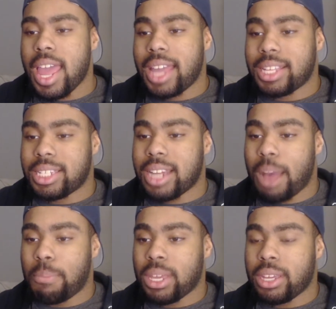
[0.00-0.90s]

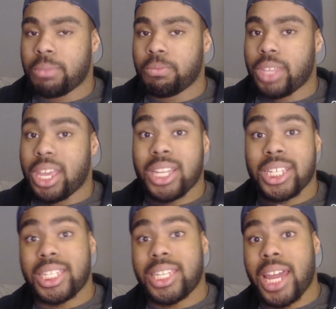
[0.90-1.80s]
stopping. And
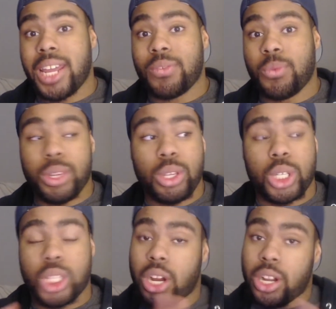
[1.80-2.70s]
instead of when you're
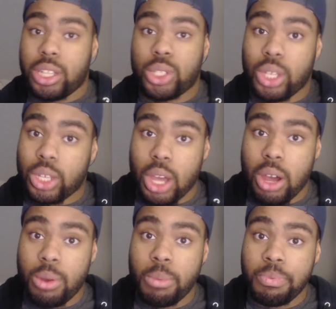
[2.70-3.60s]
turning to
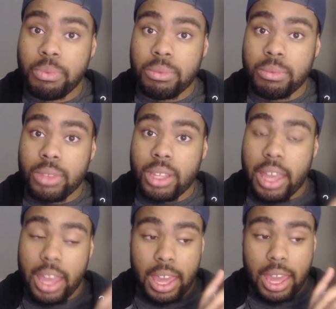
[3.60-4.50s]
go
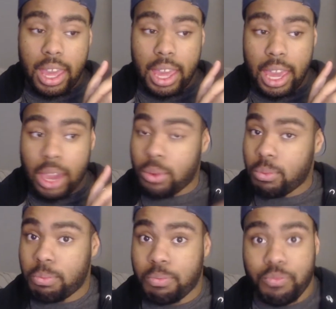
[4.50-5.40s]
and
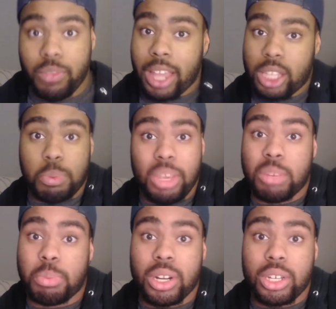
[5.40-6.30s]
like speed
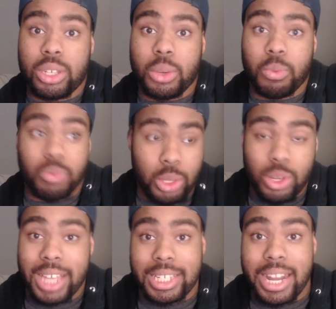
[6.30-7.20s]
burst to
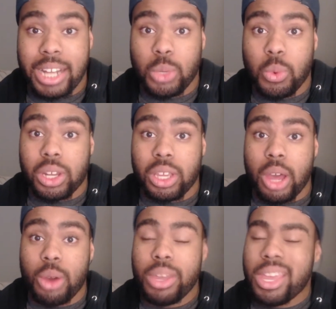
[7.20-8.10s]
that side that you want to
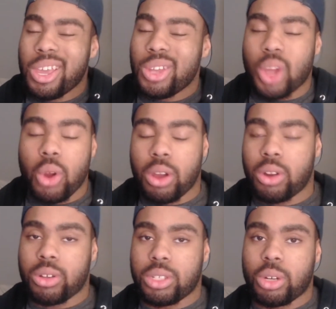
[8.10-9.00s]
go, don't hold
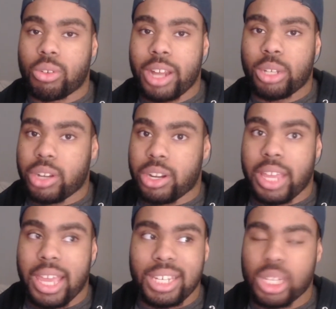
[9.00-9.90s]
on to the right trigger
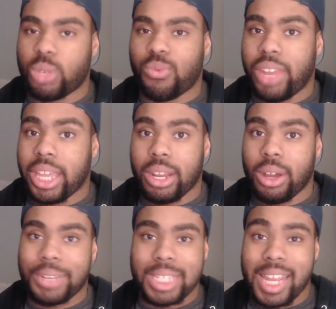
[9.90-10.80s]
and just flick it
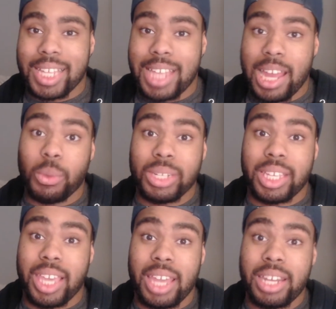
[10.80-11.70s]
over to that side once
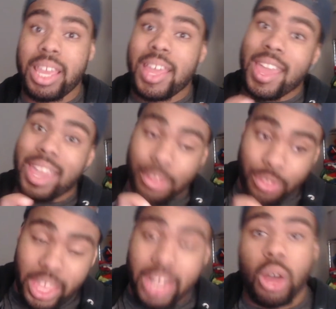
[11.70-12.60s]
again, and
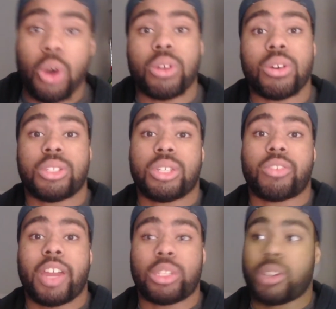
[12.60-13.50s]
then hold on to the
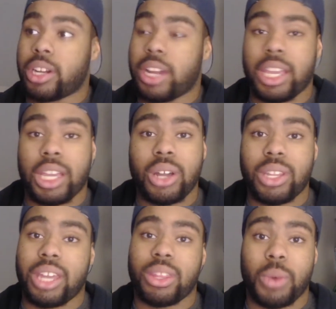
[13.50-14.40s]
right trigger and go the
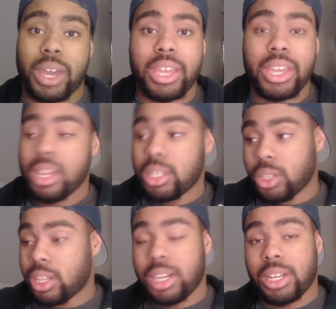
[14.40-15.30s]
other way. So
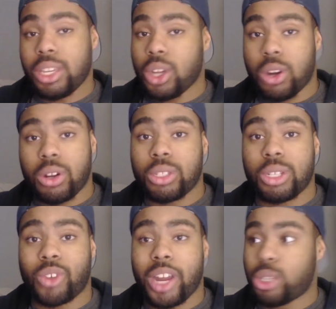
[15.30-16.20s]
literally, you hold on to the
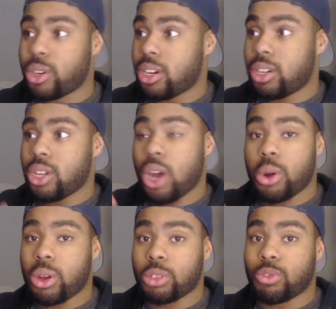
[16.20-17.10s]
right trigger, you hold
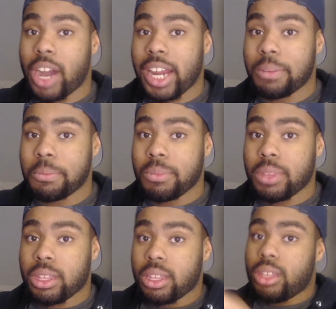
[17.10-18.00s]
on right,
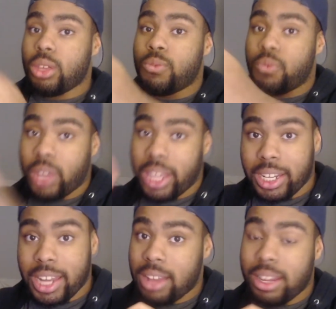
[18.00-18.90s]
you flick
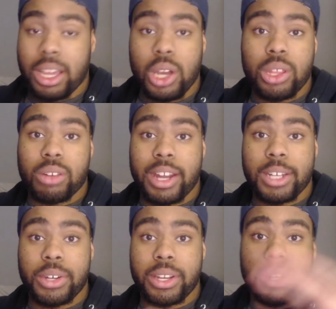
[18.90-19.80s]
down, let go of the right
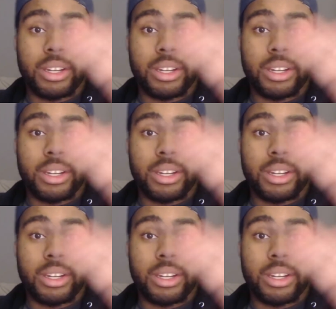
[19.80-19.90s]
trigger,